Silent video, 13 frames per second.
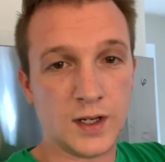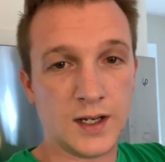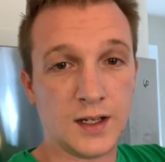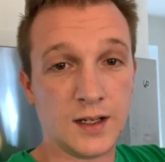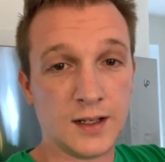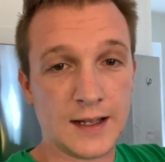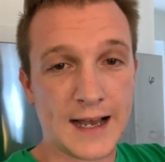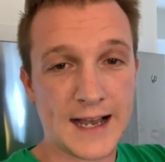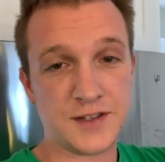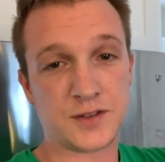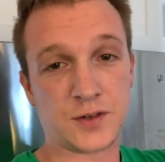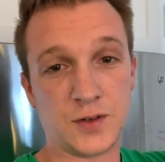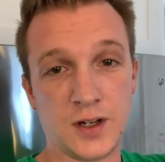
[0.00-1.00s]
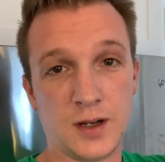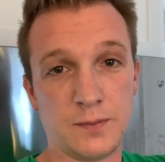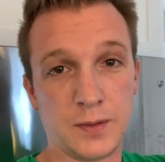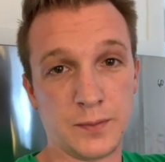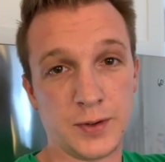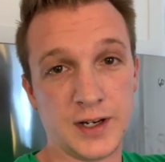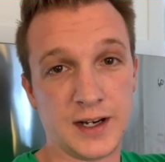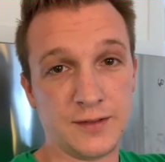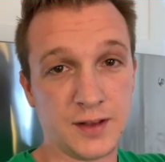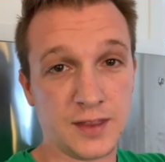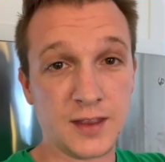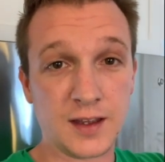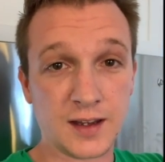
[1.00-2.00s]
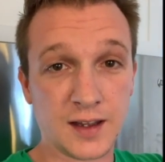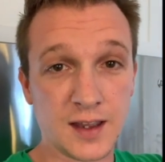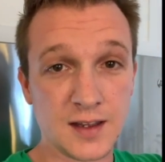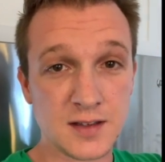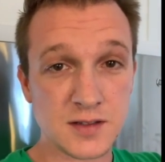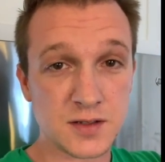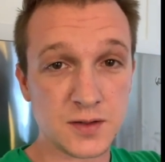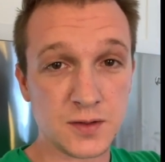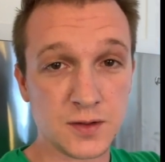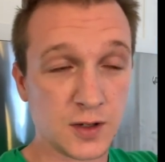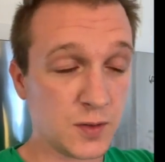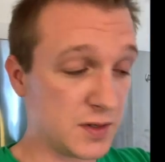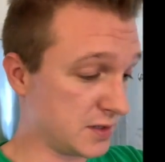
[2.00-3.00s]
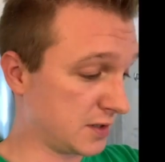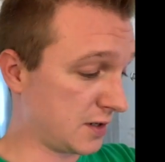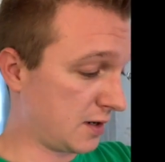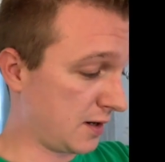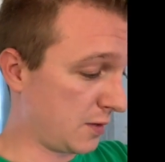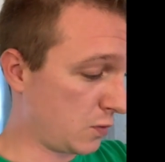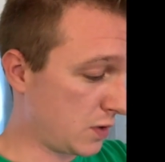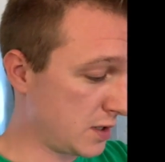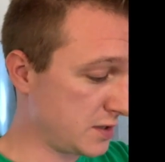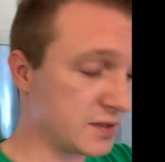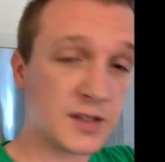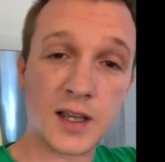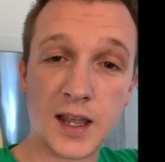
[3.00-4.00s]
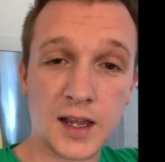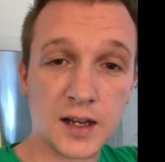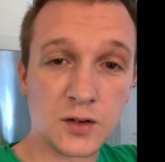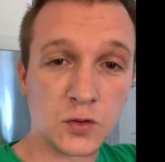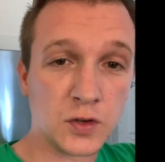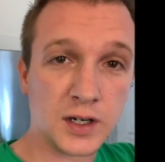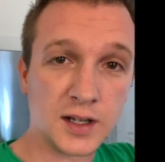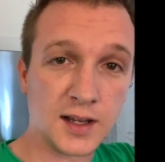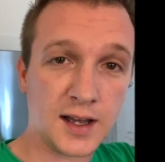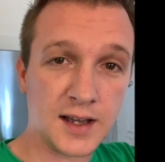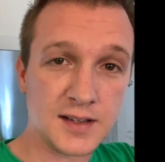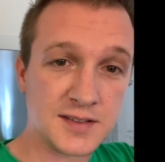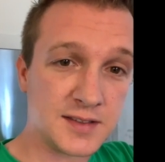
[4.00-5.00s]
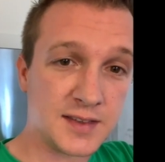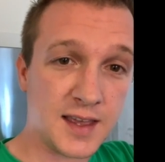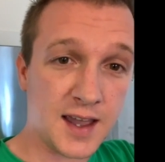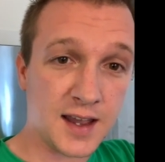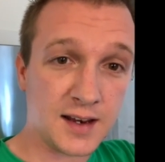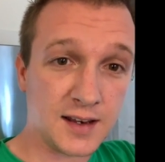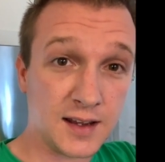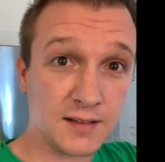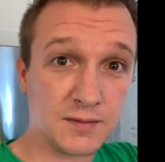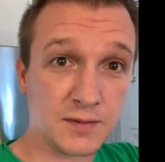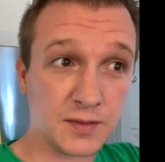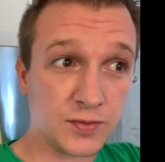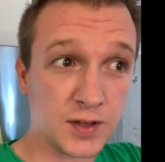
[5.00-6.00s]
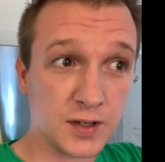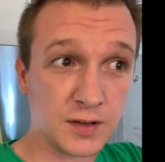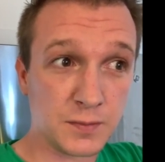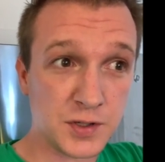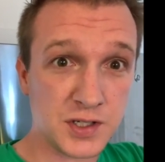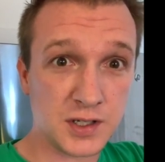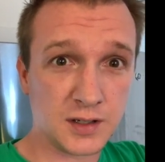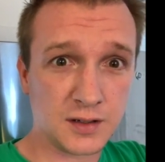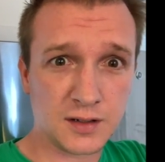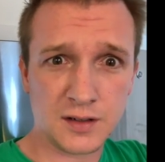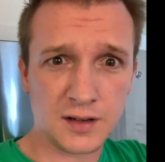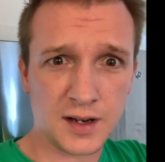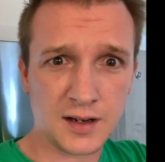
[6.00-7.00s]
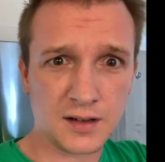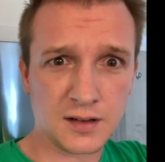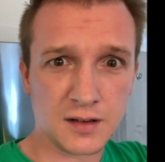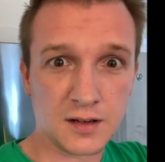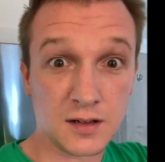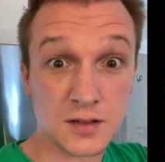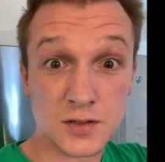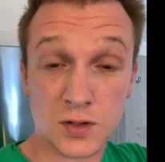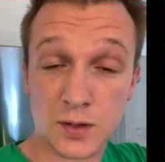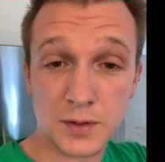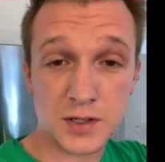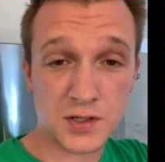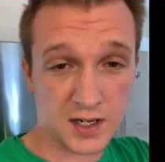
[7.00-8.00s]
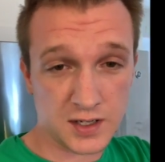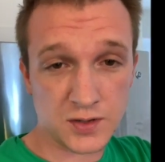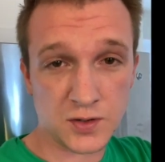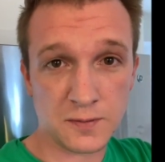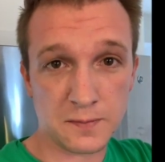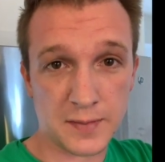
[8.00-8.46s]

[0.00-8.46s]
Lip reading: Well, I screwed up and put everything into the Cuisinart at once and realized that the machine couldn't handle it all. So I'm going to try to do it in